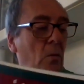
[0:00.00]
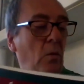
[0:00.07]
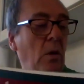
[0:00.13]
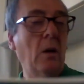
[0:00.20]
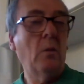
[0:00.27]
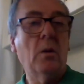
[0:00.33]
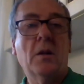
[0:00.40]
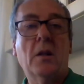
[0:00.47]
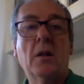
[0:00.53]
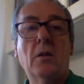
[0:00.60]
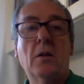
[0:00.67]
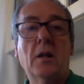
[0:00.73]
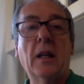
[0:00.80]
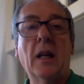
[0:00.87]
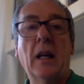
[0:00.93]
What I want to do
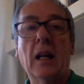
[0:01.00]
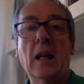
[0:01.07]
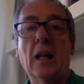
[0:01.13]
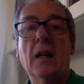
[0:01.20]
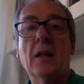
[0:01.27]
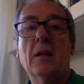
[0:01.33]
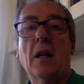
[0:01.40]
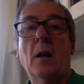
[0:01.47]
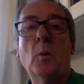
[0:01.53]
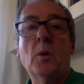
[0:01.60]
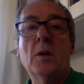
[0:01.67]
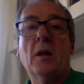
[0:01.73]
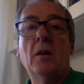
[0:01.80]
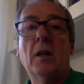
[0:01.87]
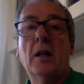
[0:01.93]
today is I'm
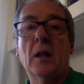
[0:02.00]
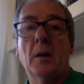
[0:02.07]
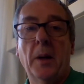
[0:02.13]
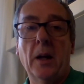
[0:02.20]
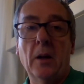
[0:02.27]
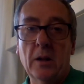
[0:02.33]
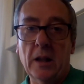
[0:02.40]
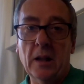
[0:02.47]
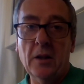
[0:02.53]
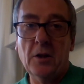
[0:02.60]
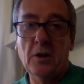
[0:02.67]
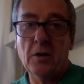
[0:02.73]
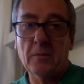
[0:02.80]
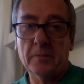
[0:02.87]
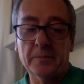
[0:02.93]
also learning
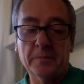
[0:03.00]
Polish,